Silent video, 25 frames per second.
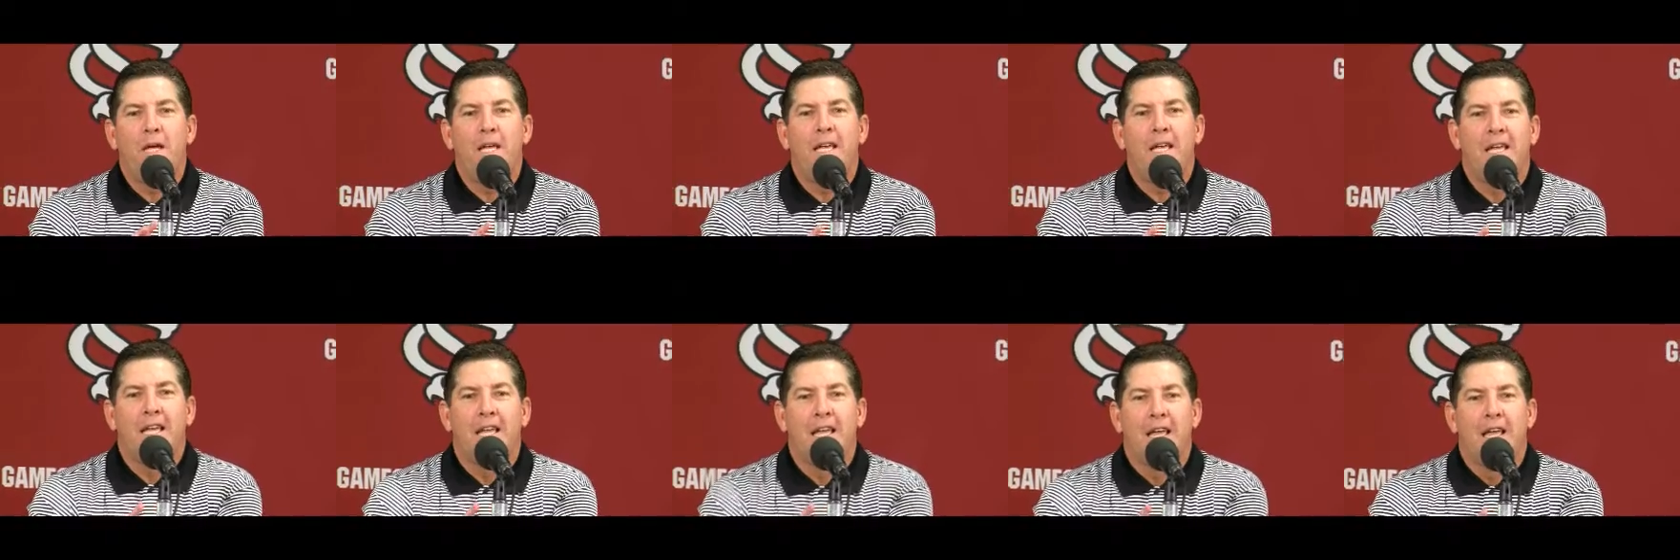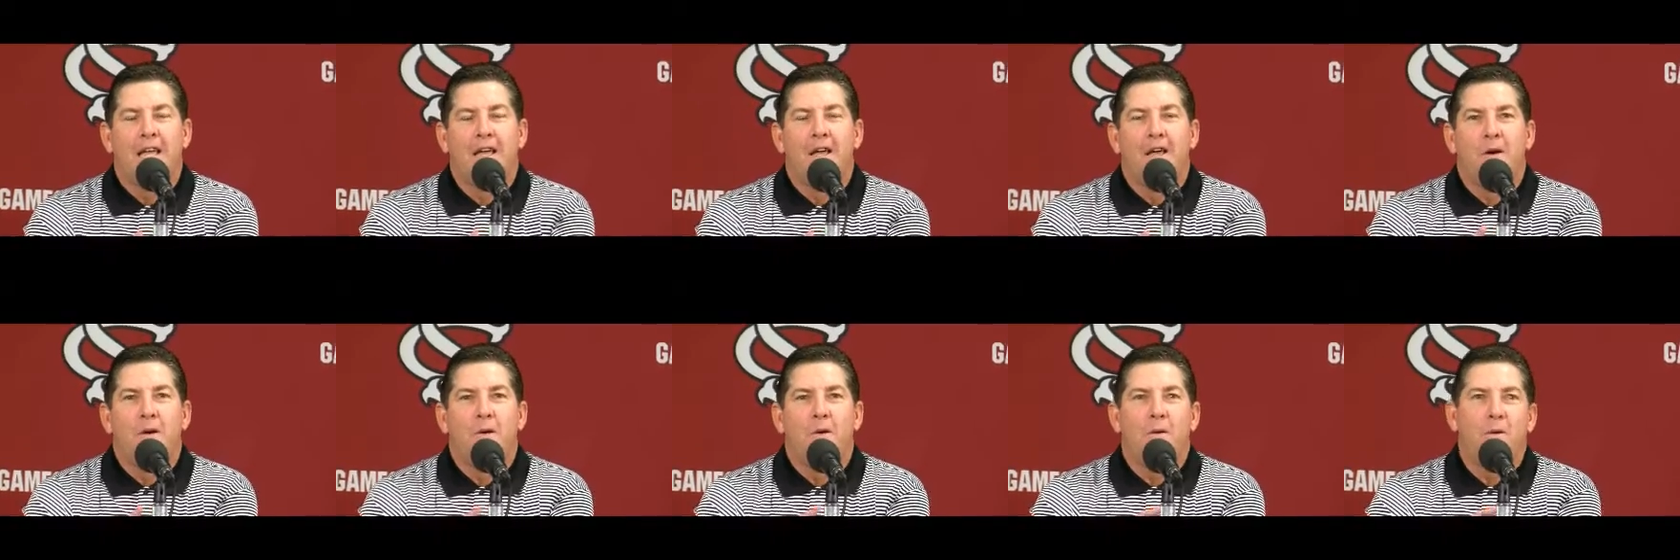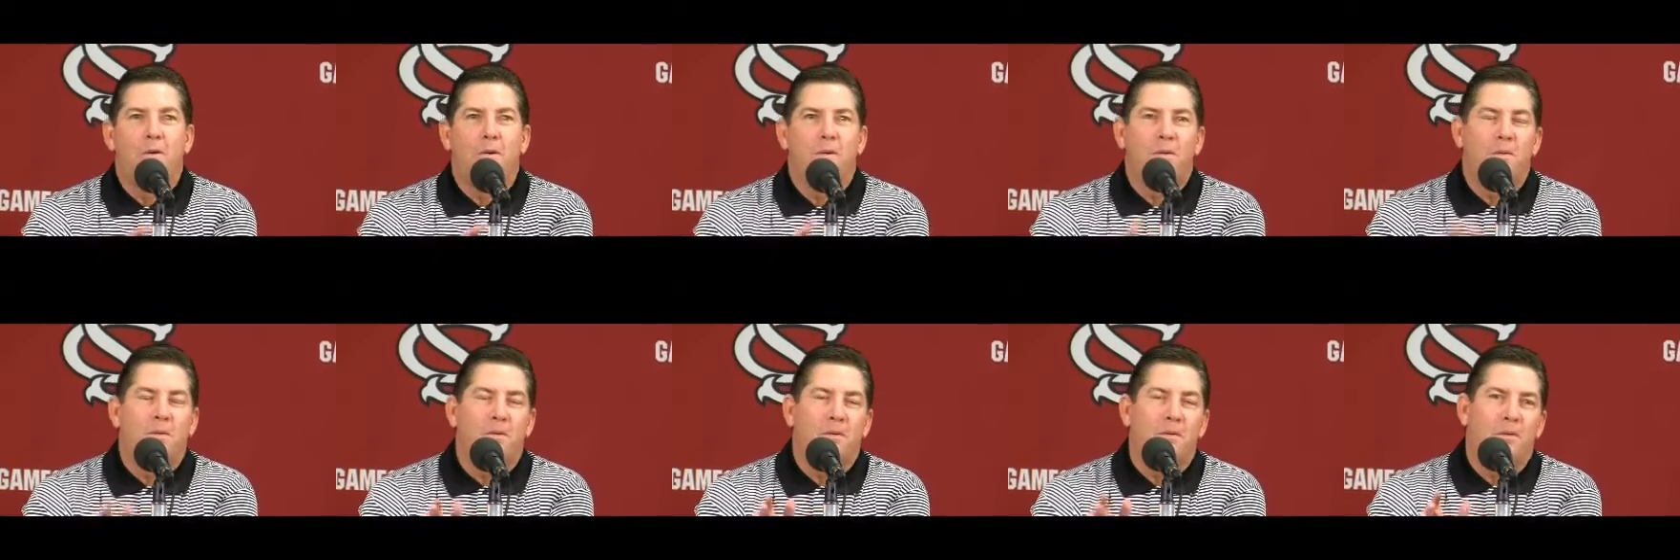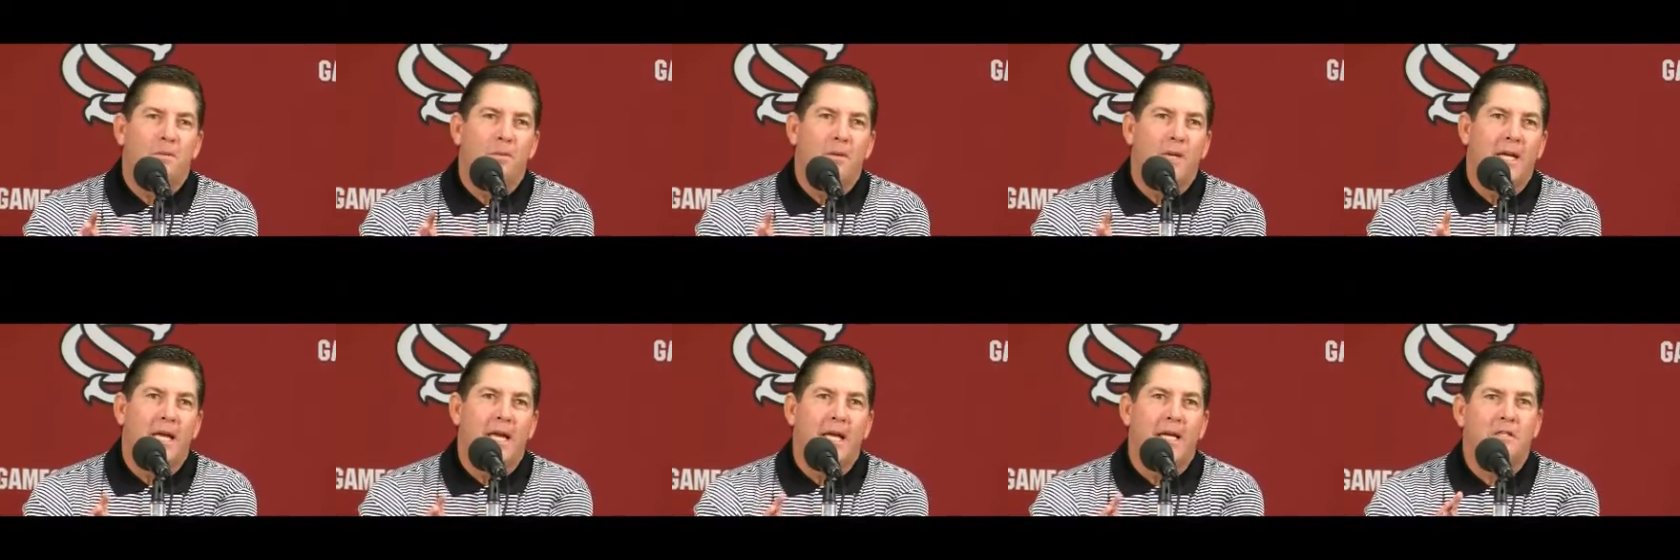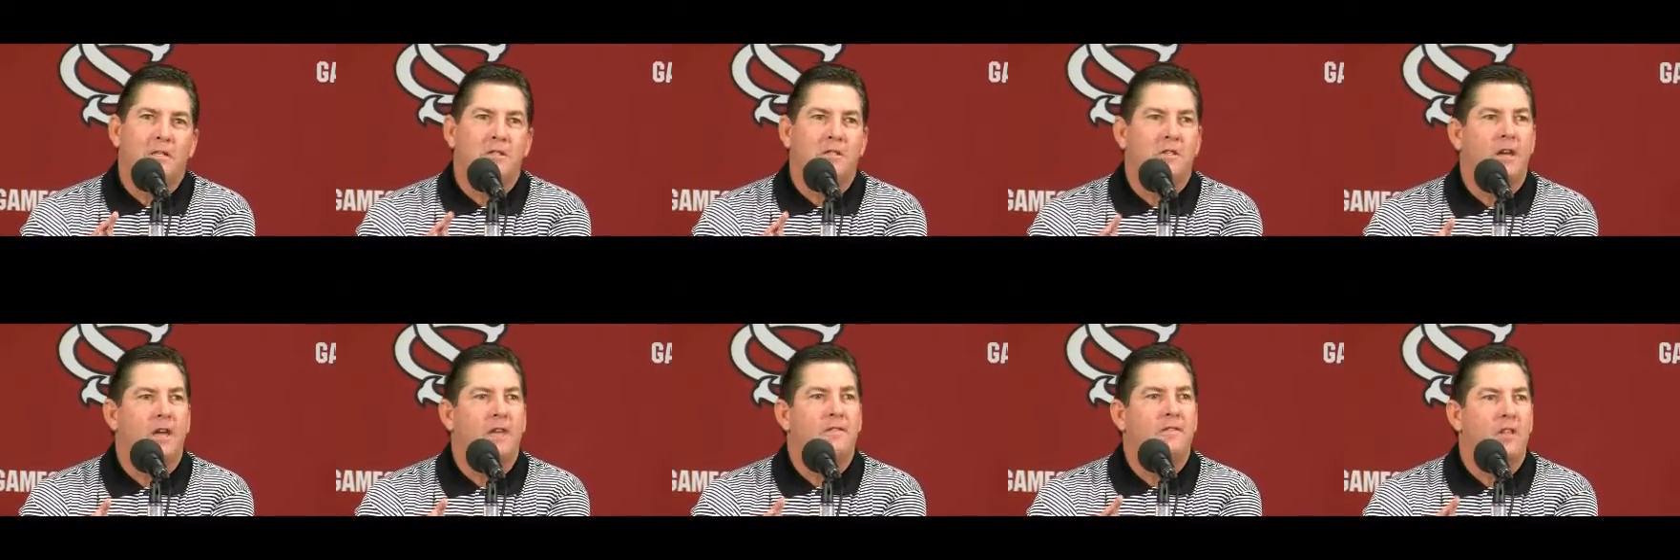we got
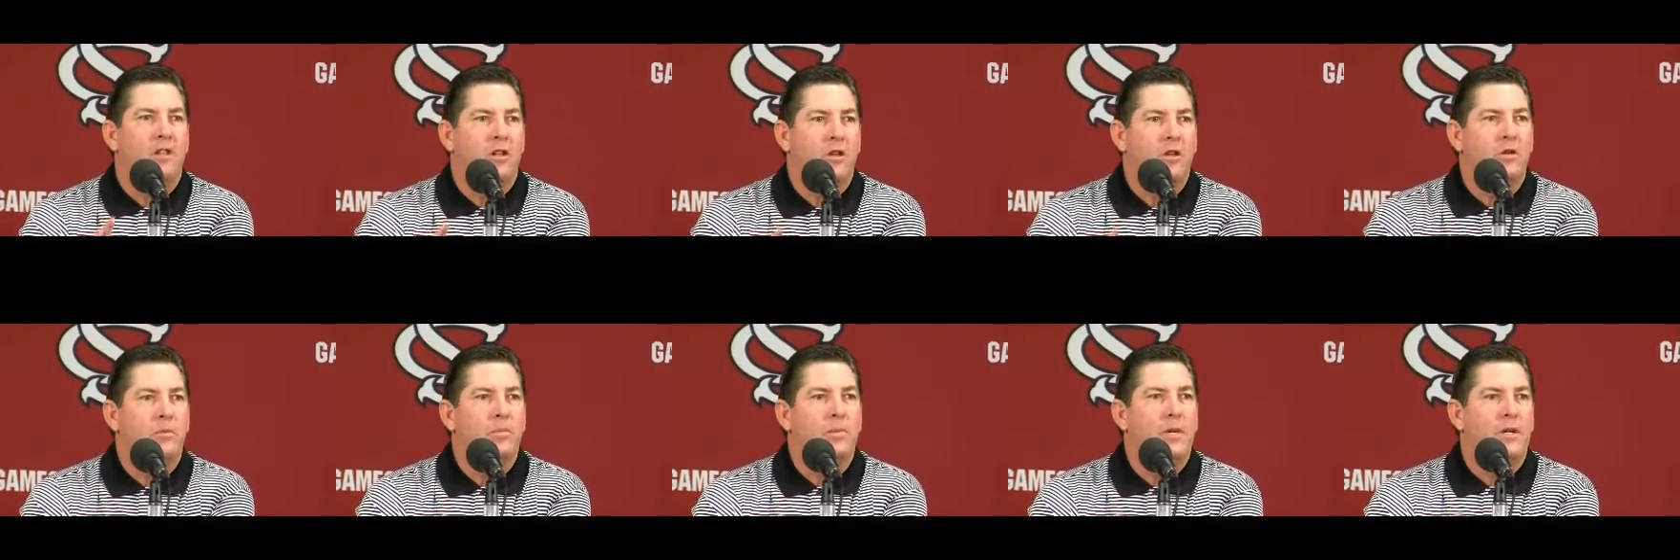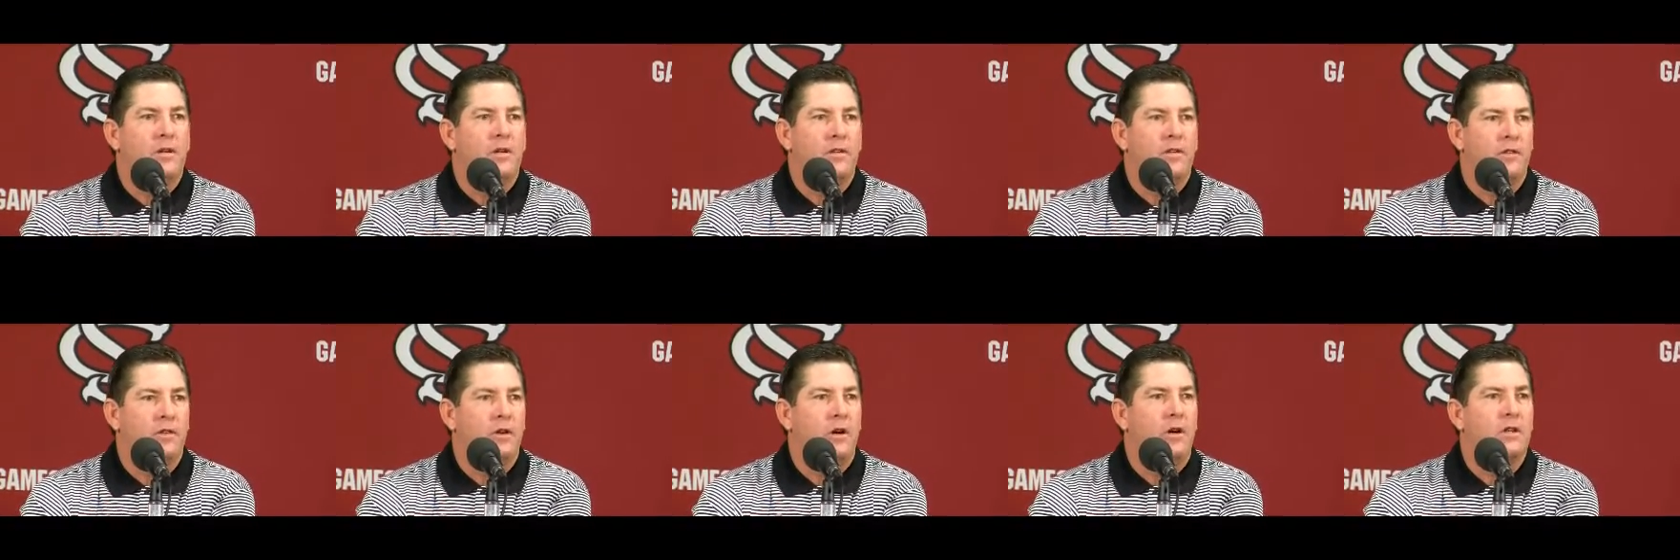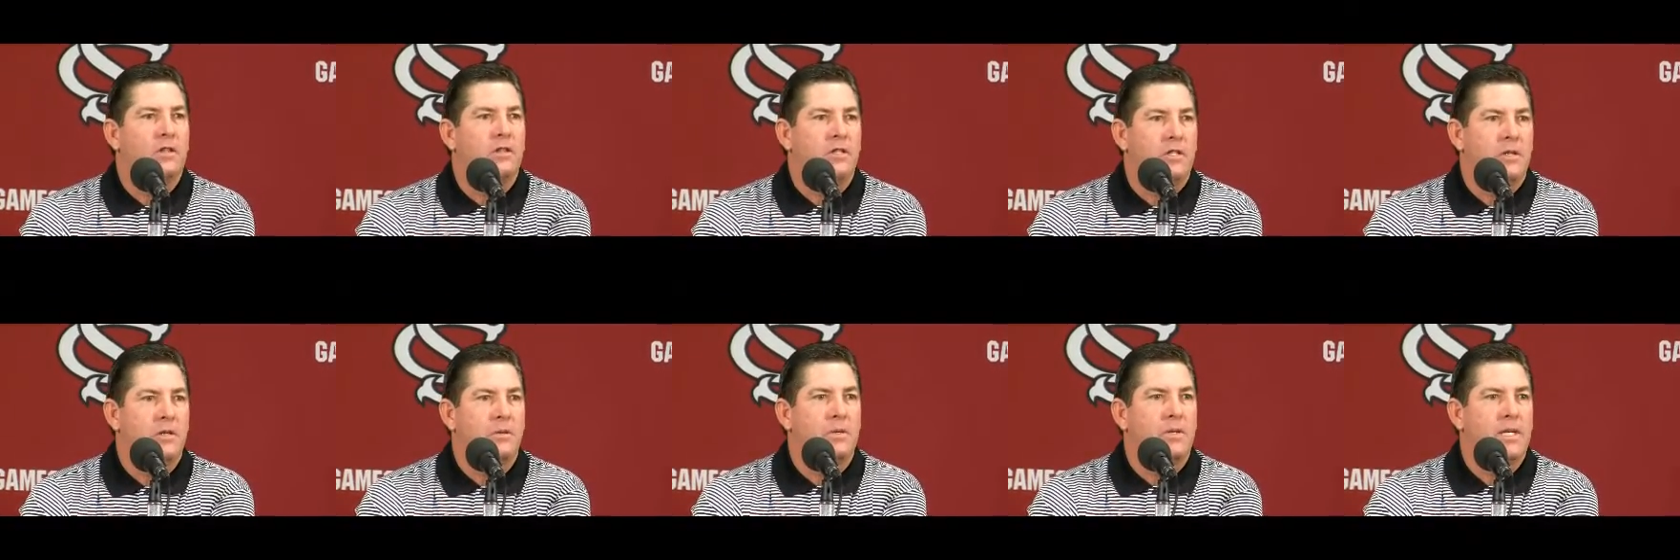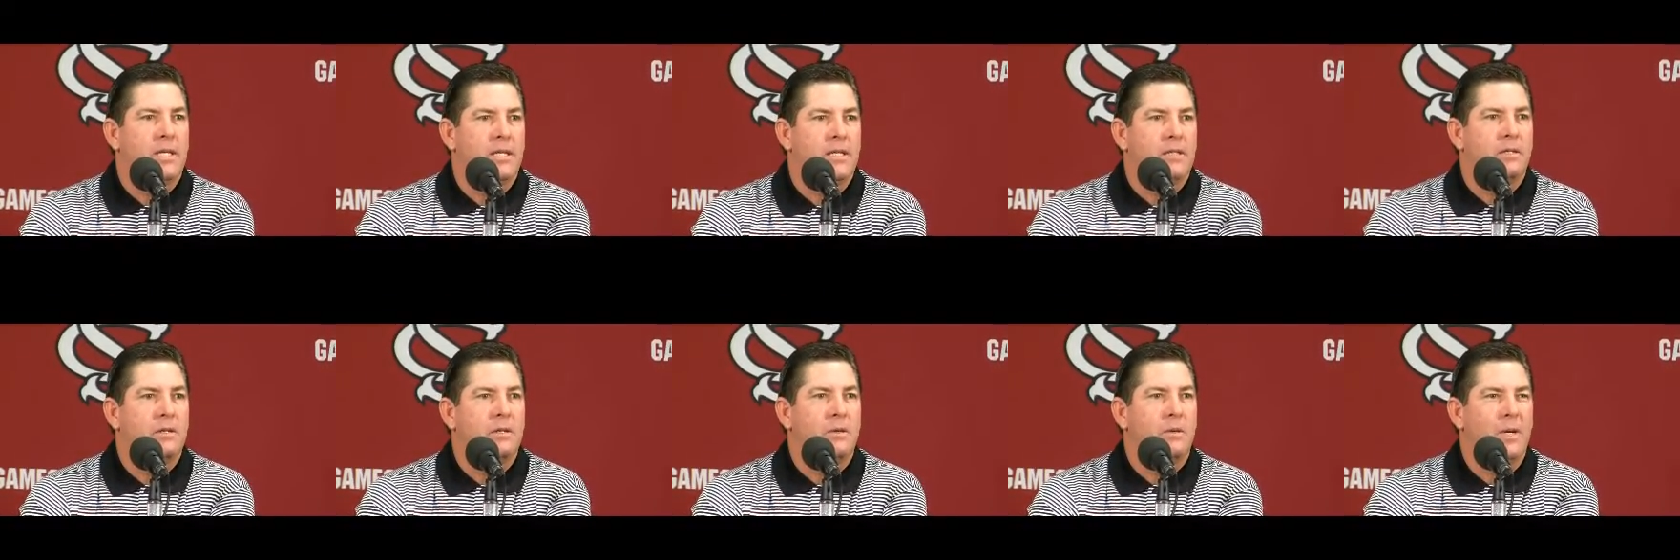stuffed a little bit in the Florida series.